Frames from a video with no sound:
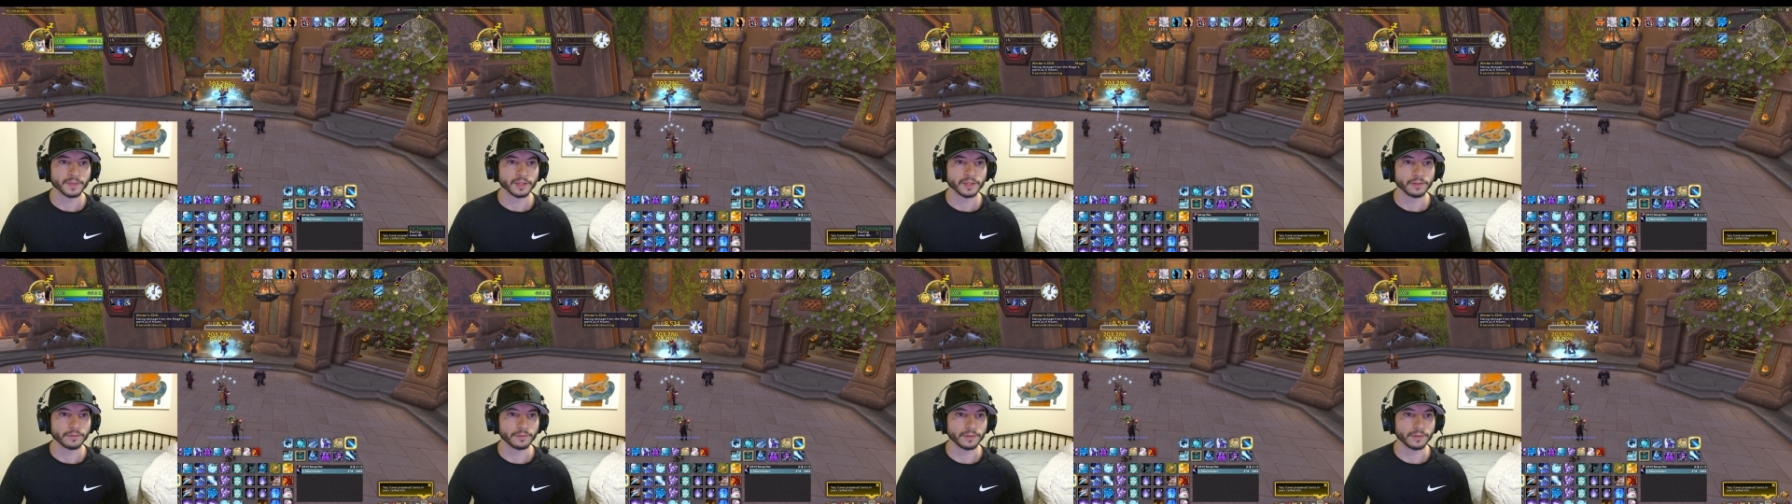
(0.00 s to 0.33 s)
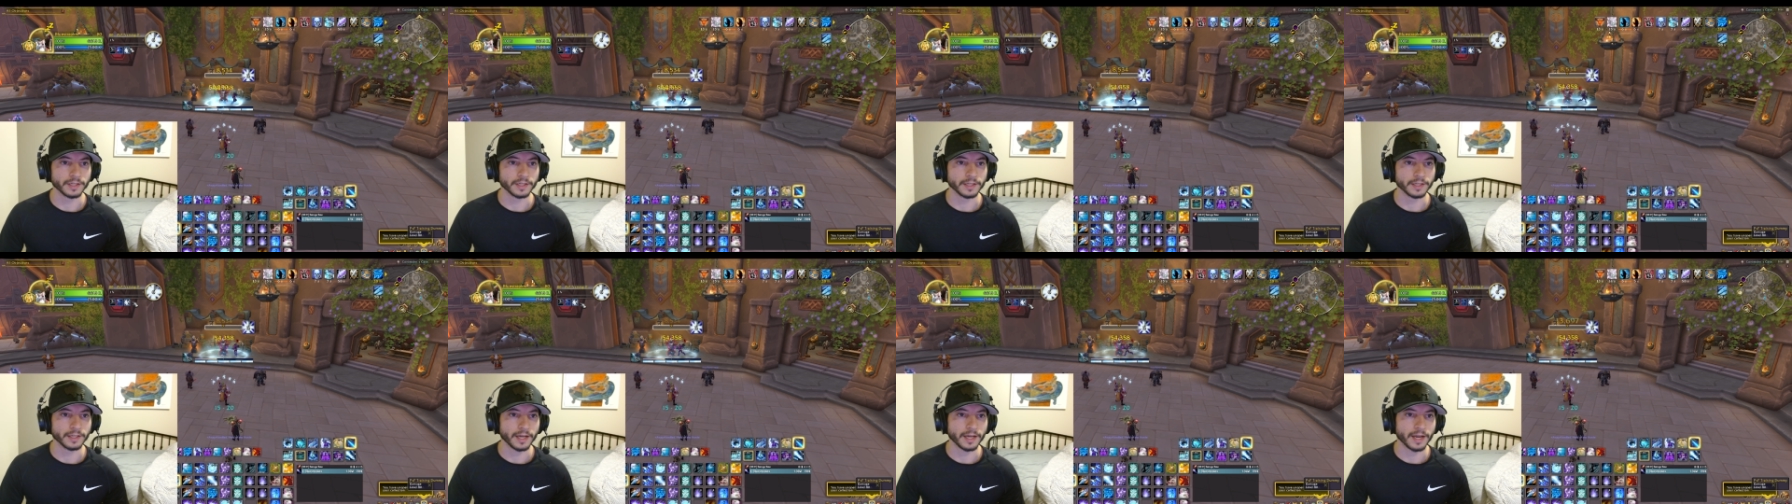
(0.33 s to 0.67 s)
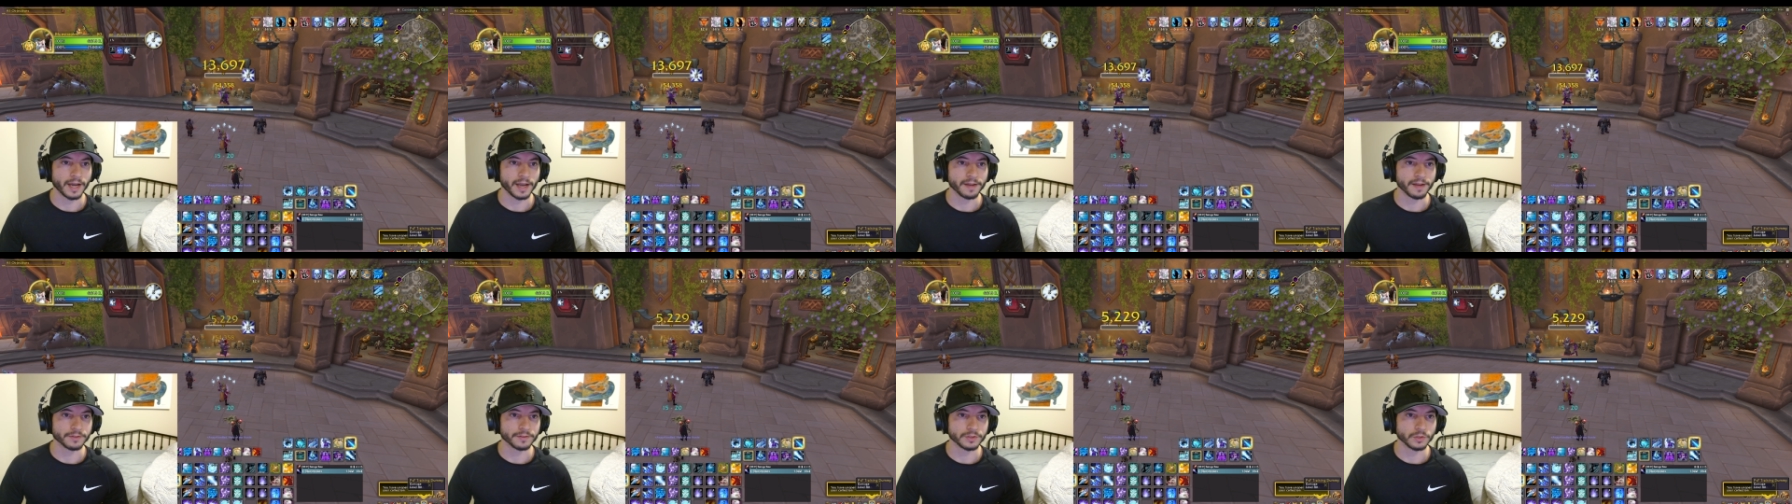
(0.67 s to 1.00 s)
right,
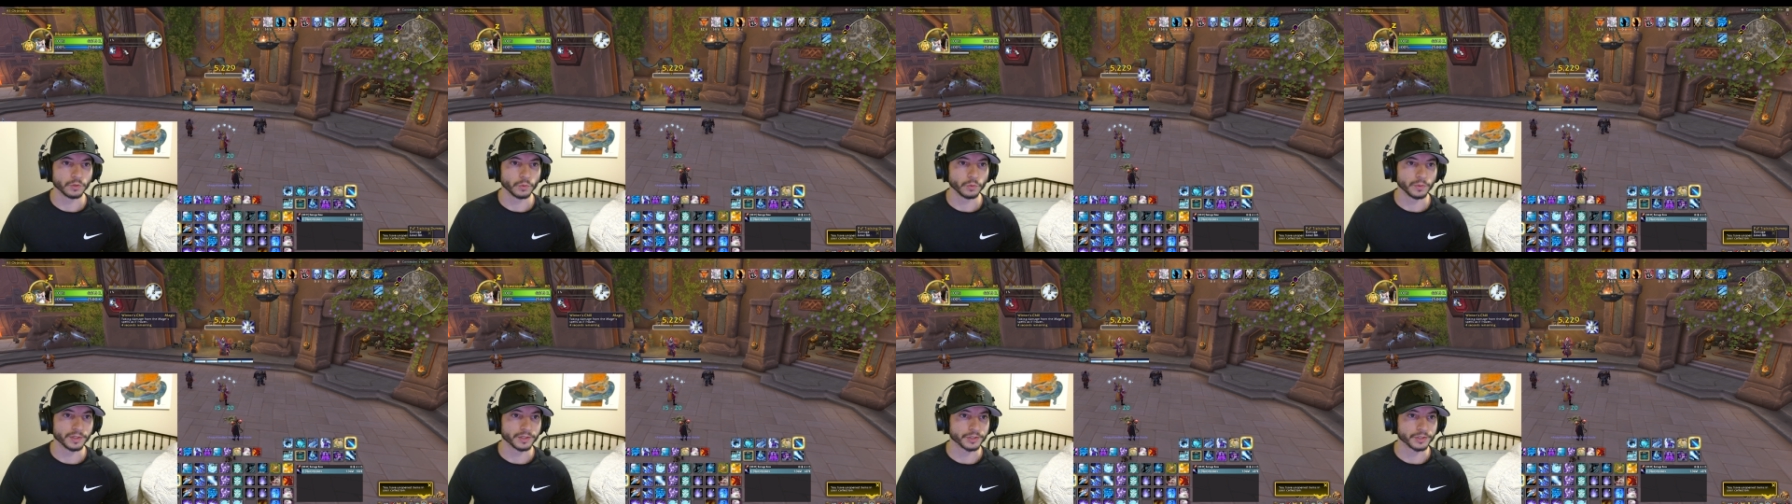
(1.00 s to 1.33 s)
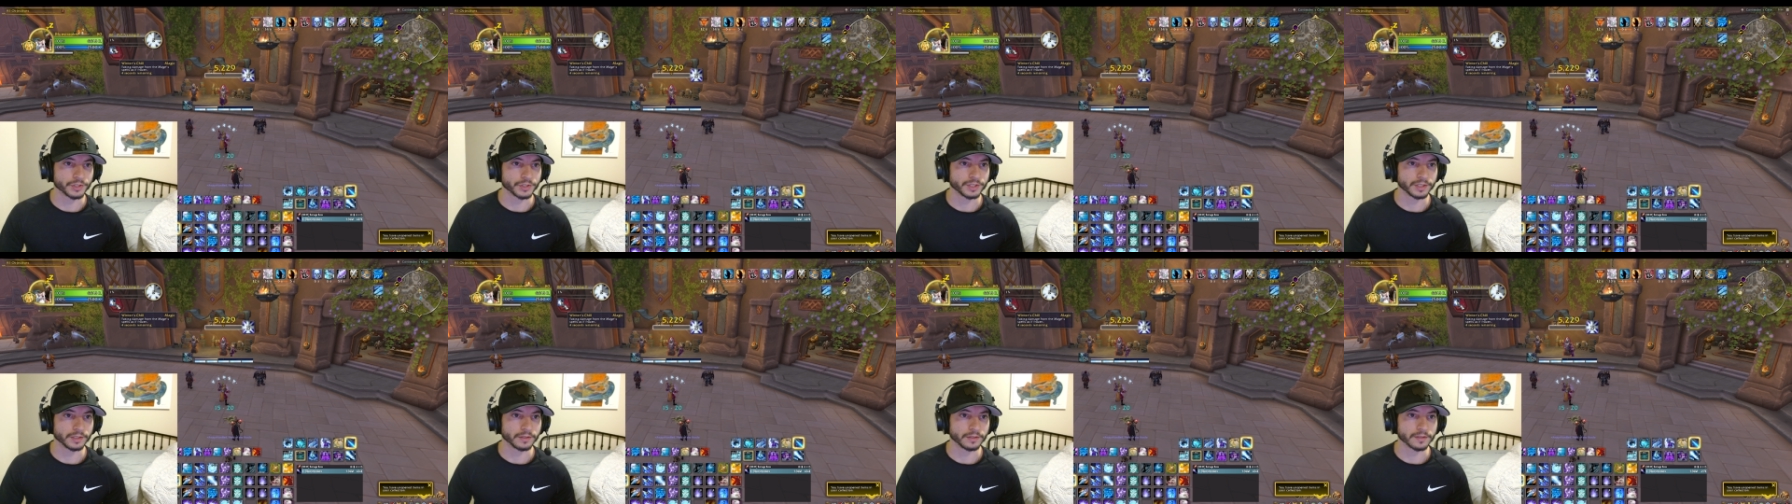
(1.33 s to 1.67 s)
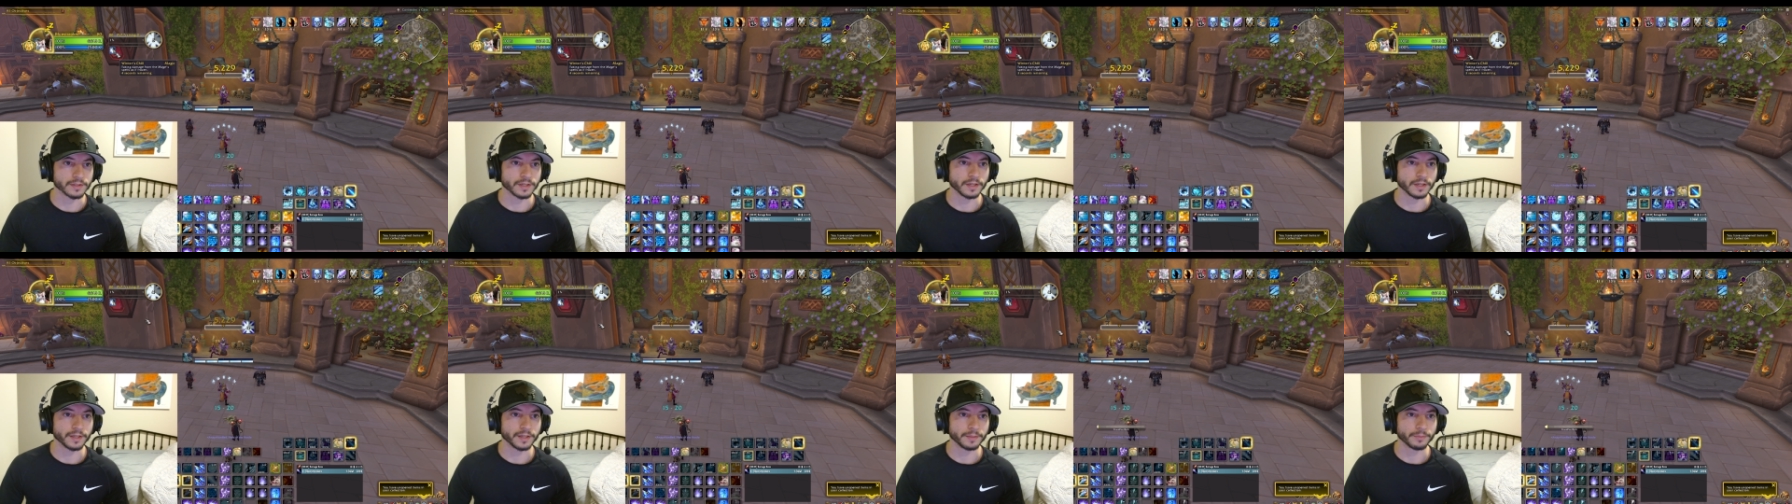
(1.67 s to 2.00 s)
I have 2 Winter's Chills
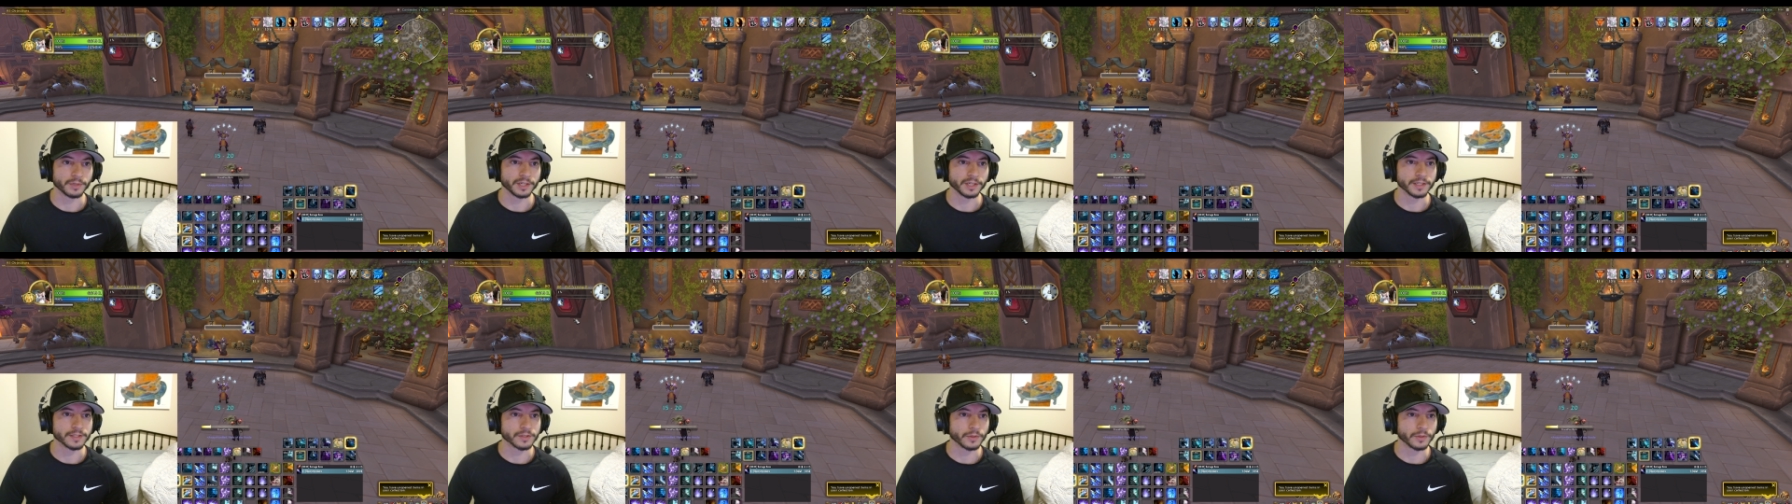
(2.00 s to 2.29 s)
on him, right?